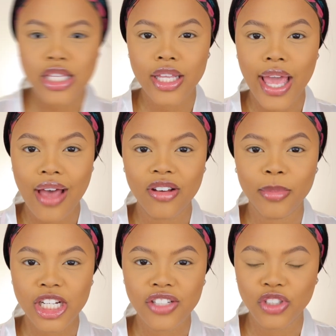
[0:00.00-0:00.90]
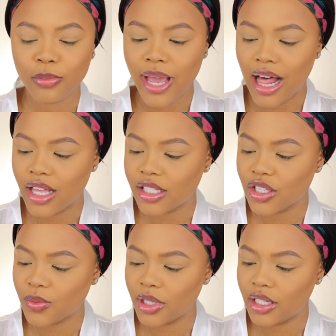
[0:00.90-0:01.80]
So they have a bunch of new palettes.
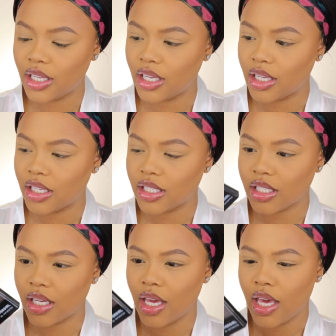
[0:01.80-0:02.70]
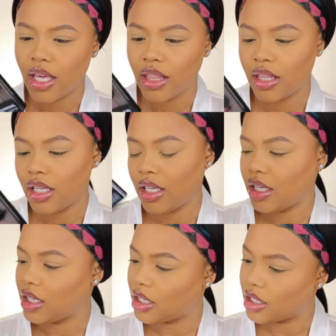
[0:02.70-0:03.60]
This one is
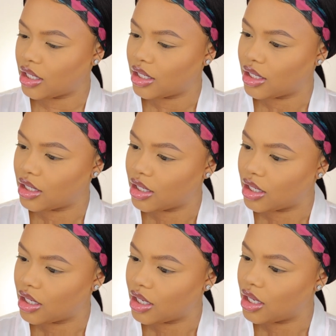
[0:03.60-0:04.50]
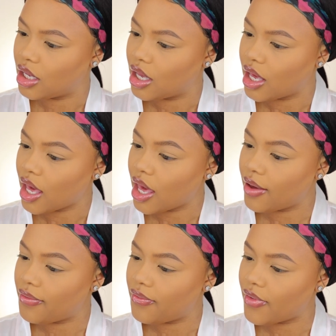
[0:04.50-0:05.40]
the
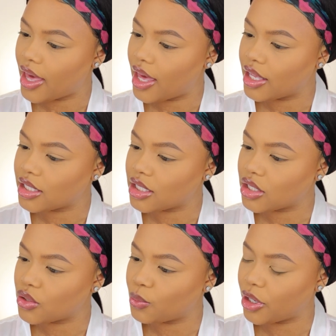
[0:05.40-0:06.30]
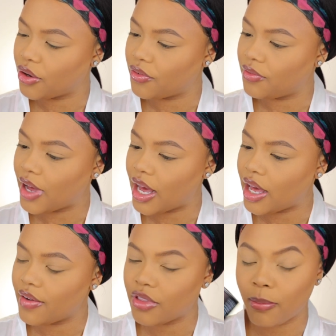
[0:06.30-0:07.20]
F
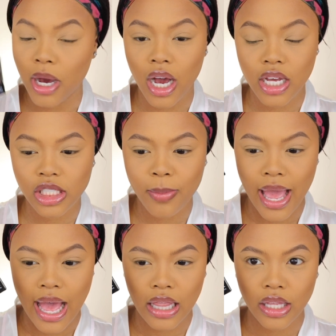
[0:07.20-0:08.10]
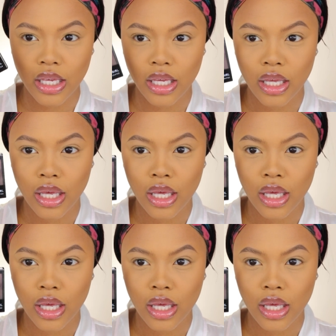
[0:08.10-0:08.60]
S105, the Posh palette.